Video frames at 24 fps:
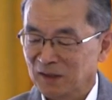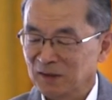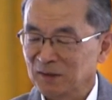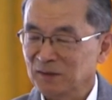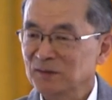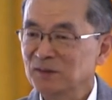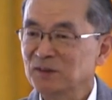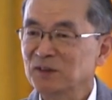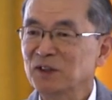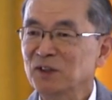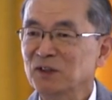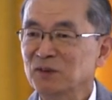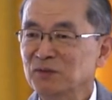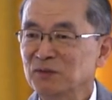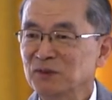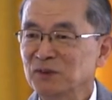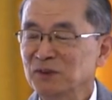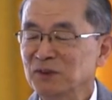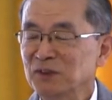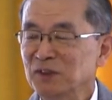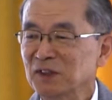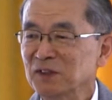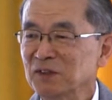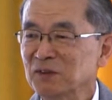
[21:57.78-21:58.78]

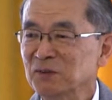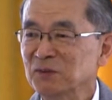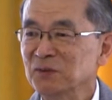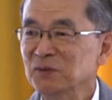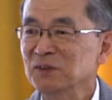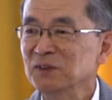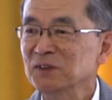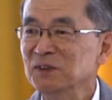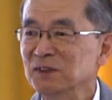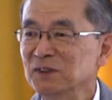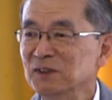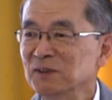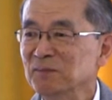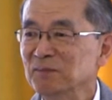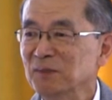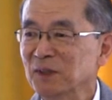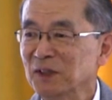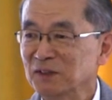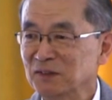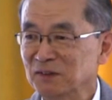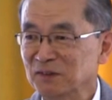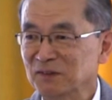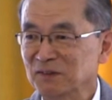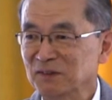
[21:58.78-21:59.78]
Selfish and greedy
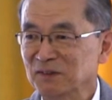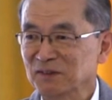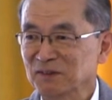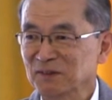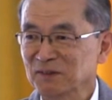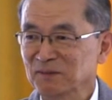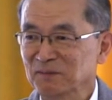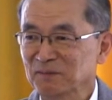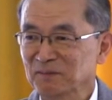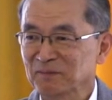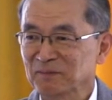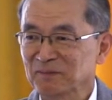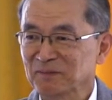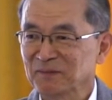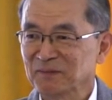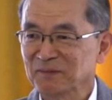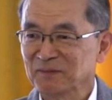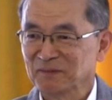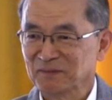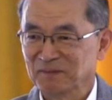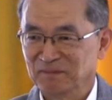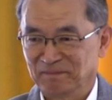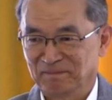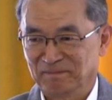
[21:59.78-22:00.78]
person,
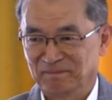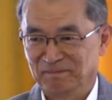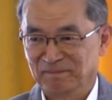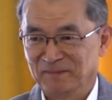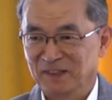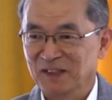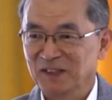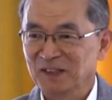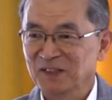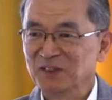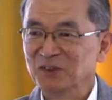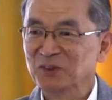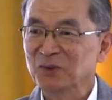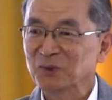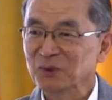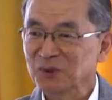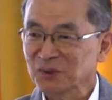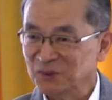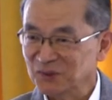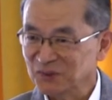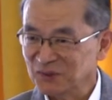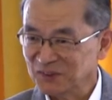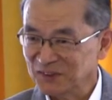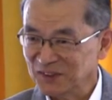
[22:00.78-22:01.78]
sorry
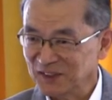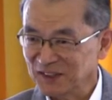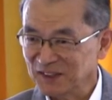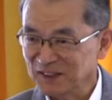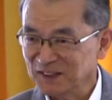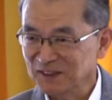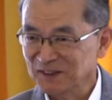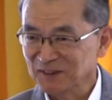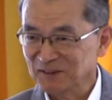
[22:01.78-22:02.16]
to say.